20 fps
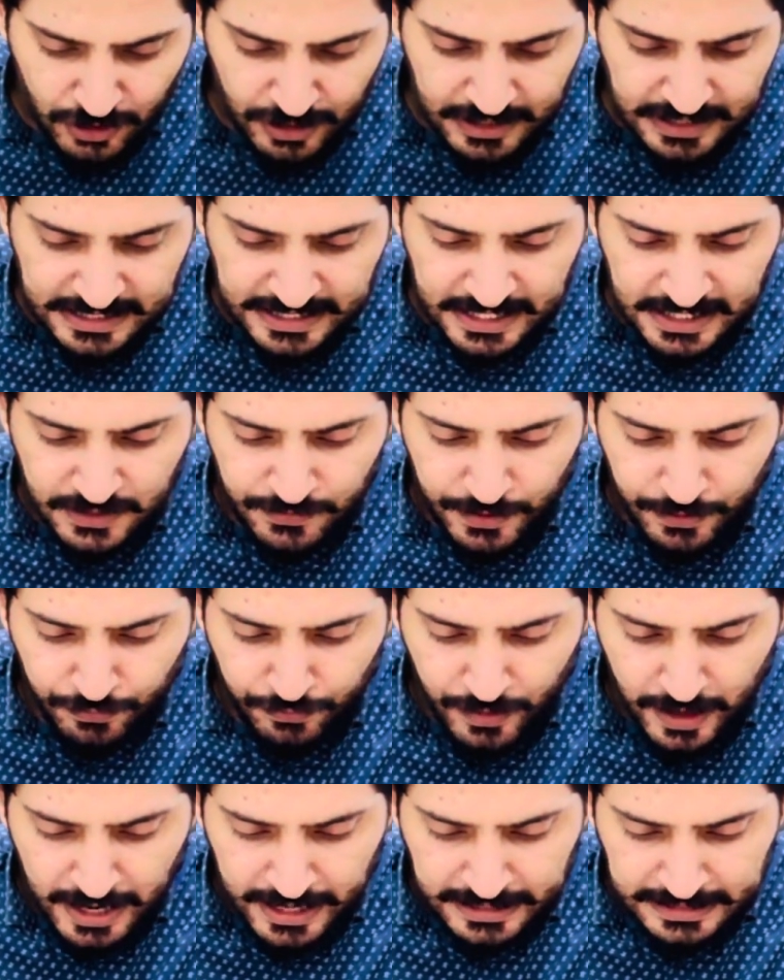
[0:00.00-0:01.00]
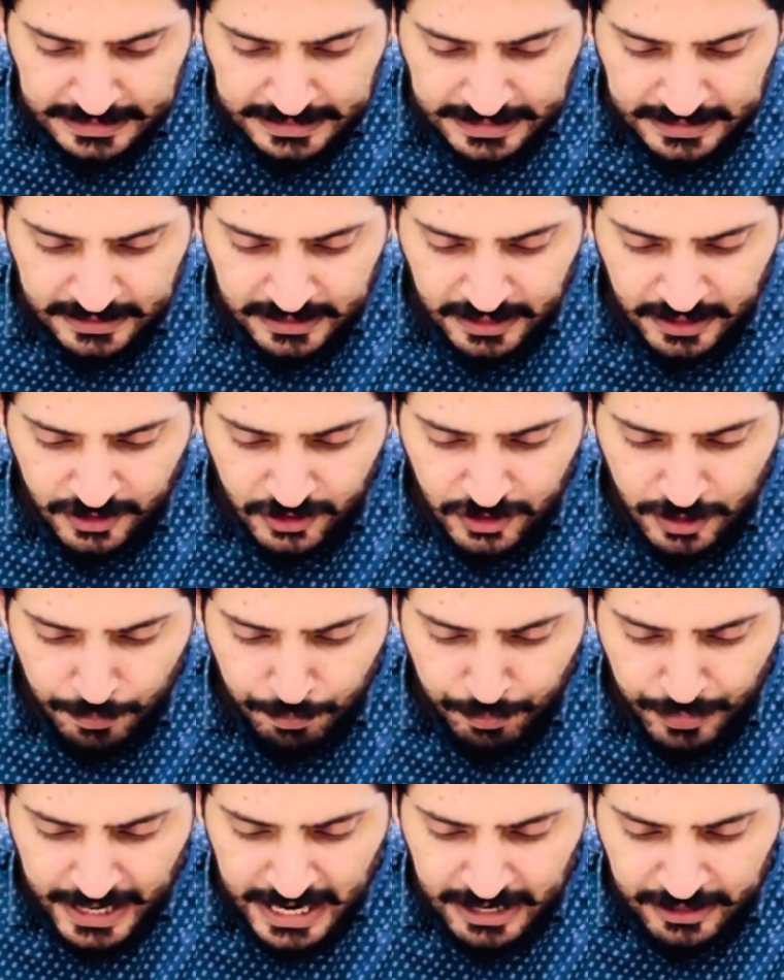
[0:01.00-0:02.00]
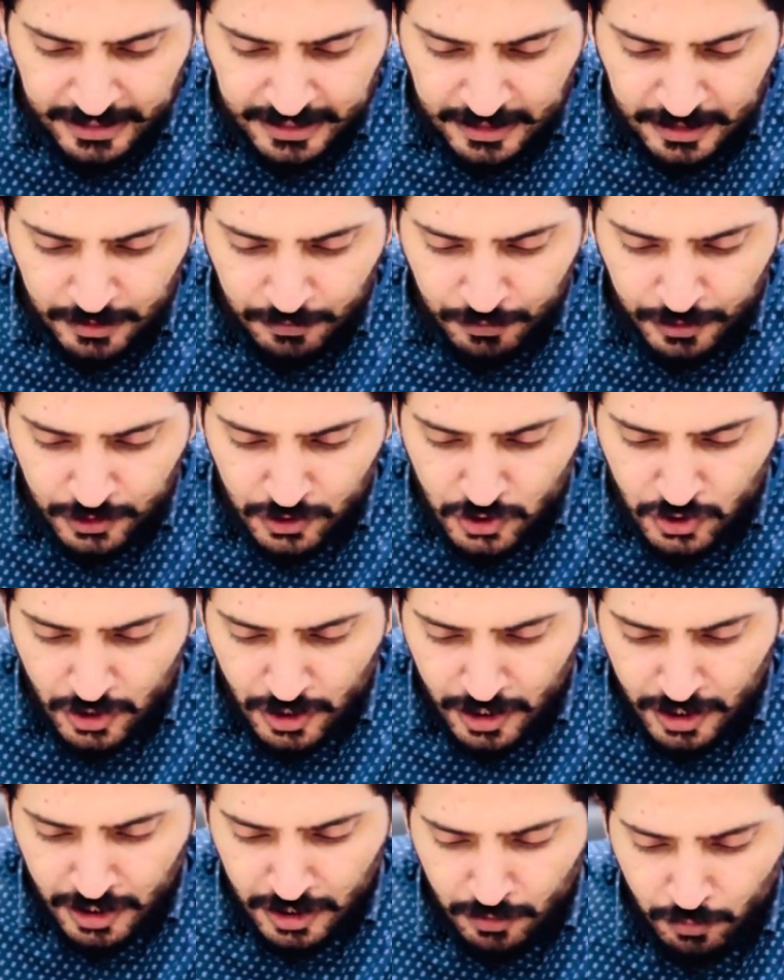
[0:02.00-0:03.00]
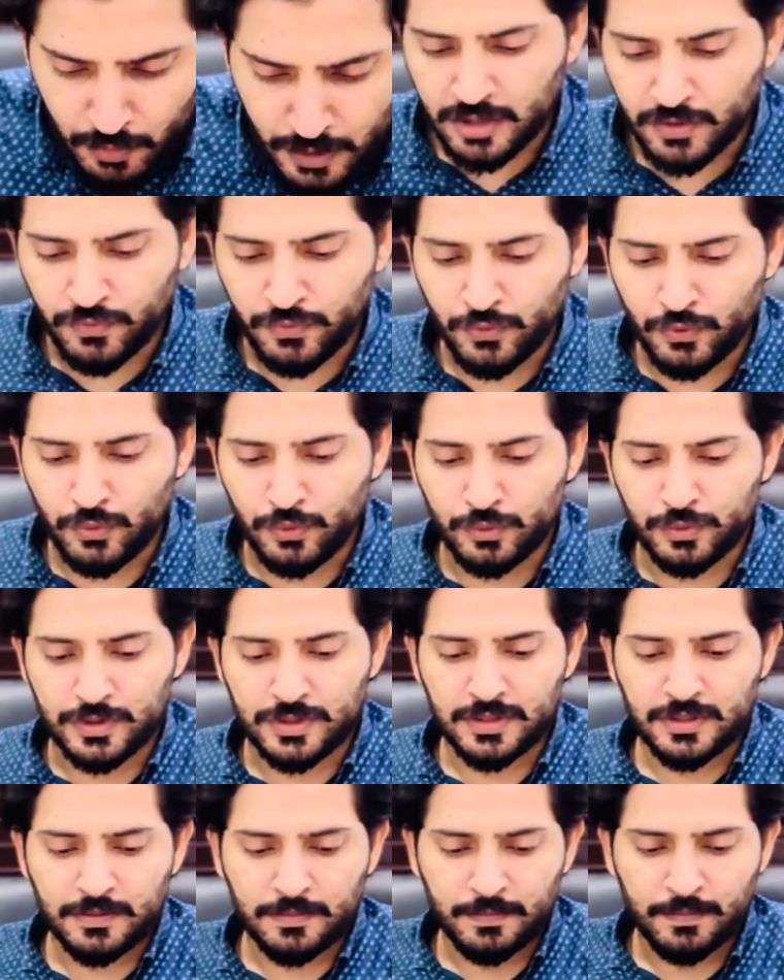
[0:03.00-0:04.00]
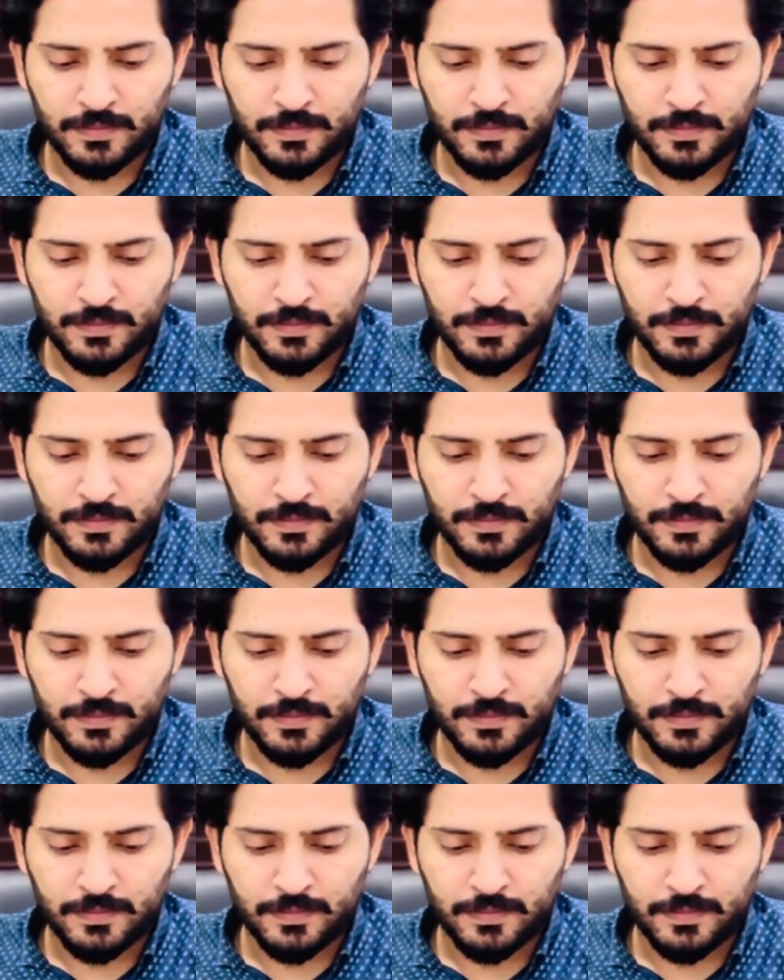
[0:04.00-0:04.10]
he says we find that there is a barrier with sharing earphones.